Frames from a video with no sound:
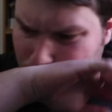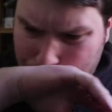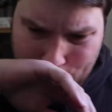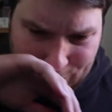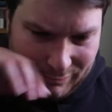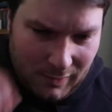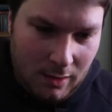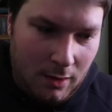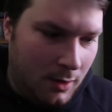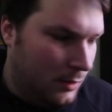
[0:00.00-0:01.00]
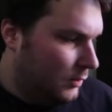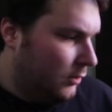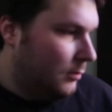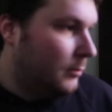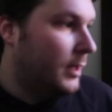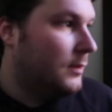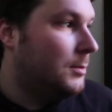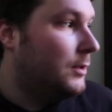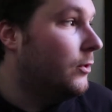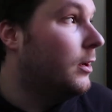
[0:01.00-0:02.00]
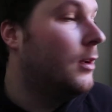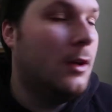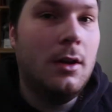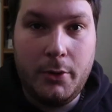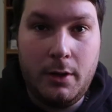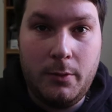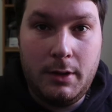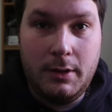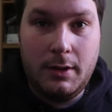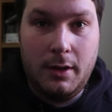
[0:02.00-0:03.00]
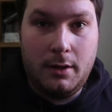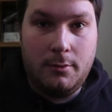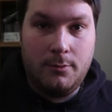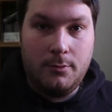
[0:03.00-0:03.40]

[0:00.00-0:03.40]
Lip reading: my mouth's a bit dry. Pretty windy today,